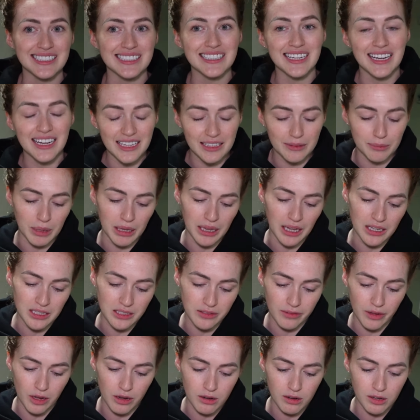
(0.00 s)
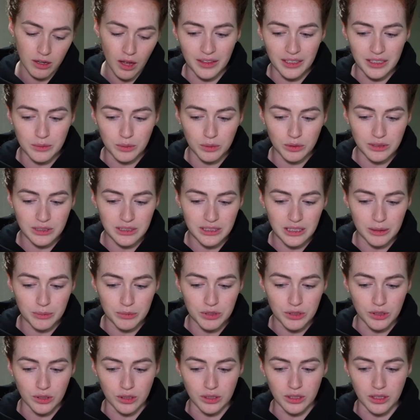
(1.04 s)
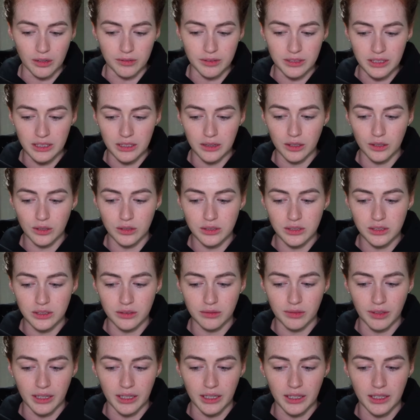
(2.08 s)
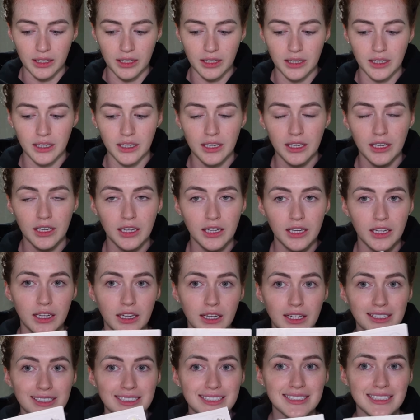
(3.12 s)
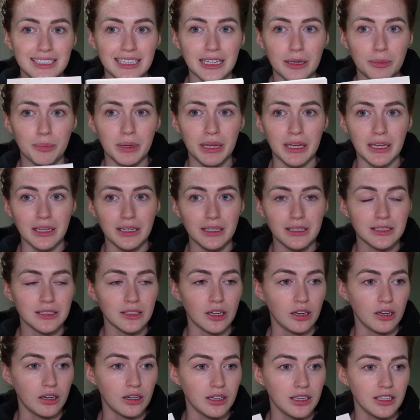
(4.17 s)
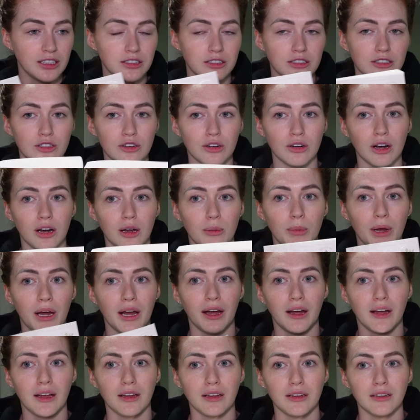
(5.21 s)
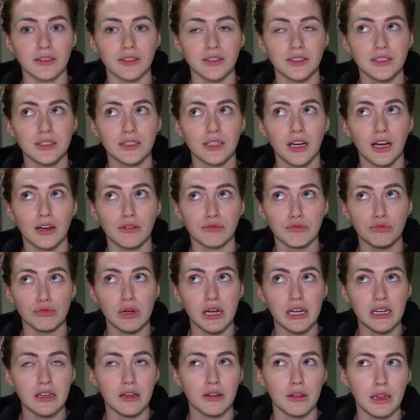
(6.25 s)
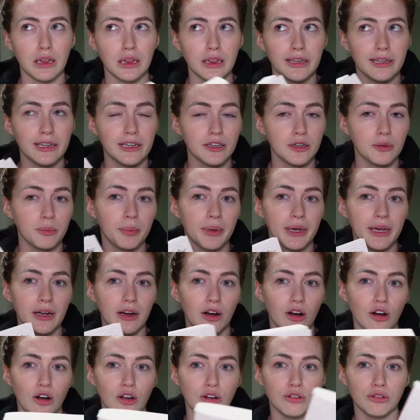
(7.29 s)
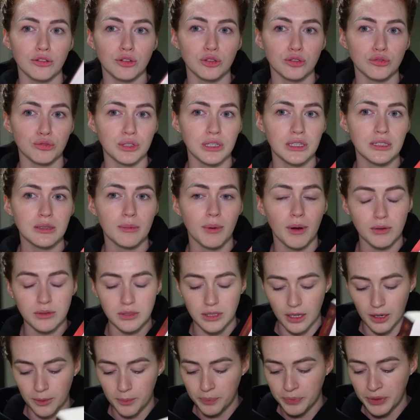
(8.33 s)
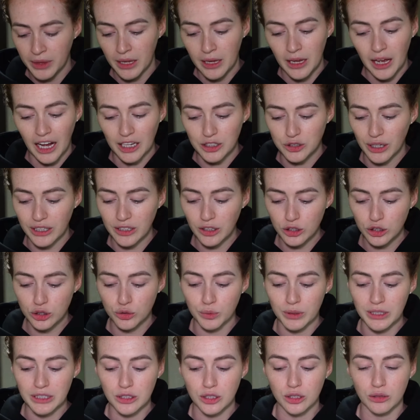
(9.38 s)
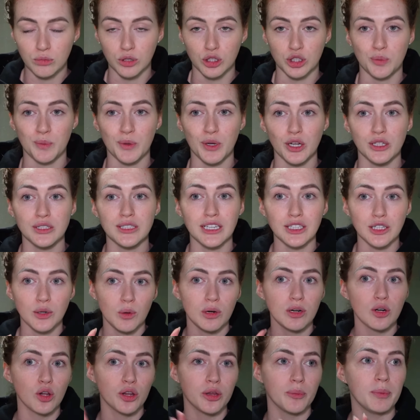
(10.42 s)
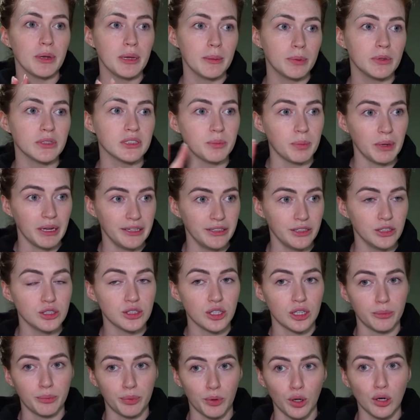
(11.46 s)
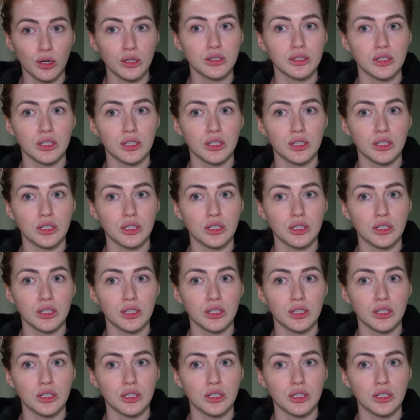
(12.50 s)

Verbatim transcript: didn't I, in my last vlog? This one seems good. I've seen loads of like sneak peeks on Instagram and I've read a little bit on Goodreads about it. I try not to read too much because I don't want other people's opinions on a book